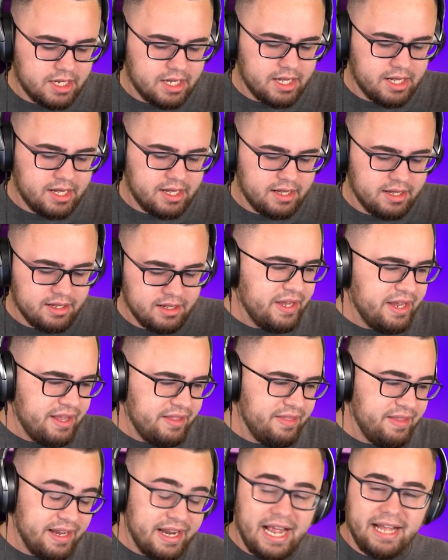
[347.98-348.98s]
uh, they,
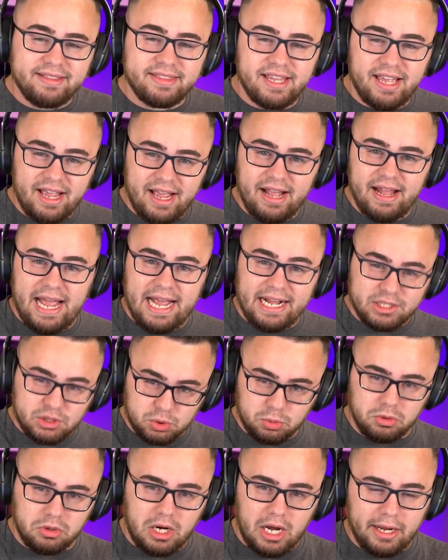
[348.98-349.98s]
they got the
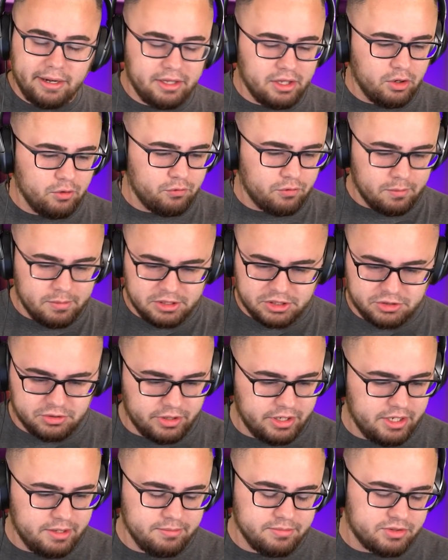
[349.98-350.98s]
actual audio from his
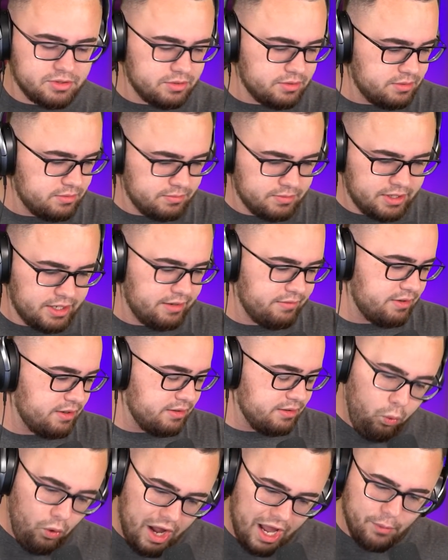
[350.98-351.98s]
streams or whatever.
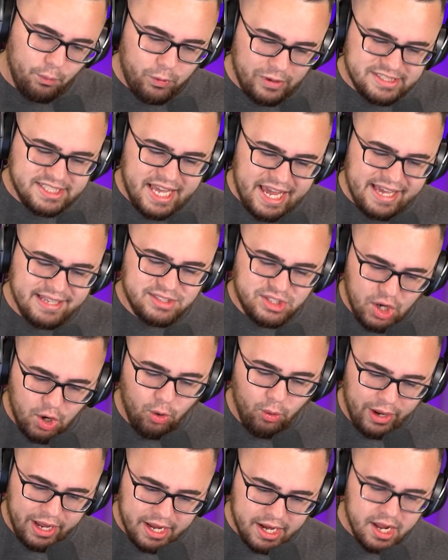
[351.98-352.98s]
What was he
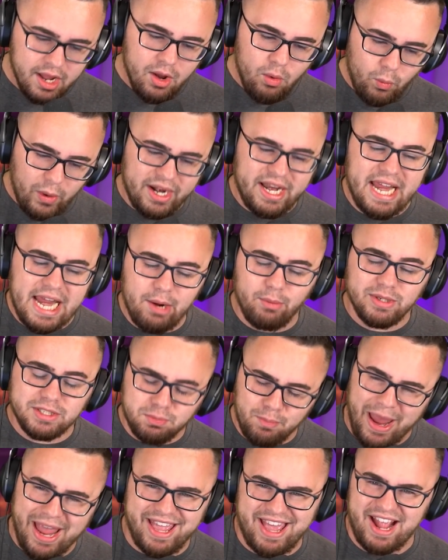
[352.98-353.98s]
doing when he
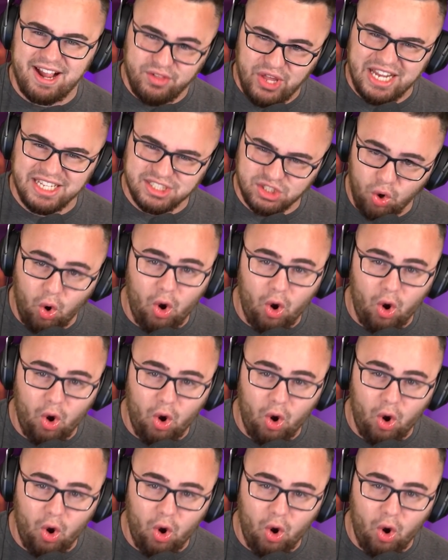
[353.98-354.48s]
was making these